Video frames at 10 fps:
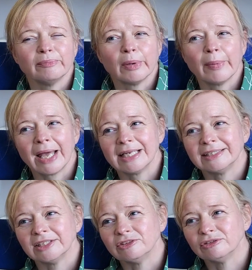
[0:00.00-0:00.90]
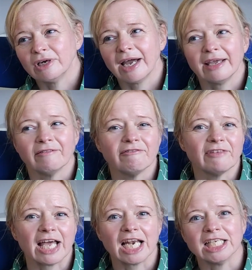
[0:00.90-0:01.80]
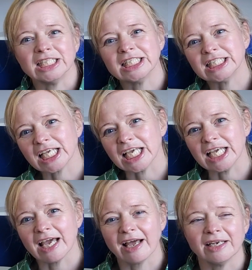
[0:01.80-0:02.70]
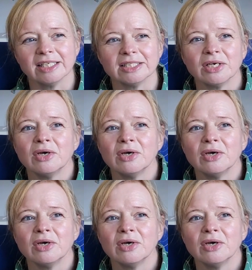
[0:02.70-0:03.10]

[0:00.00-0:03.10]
prepared to try and fail and see and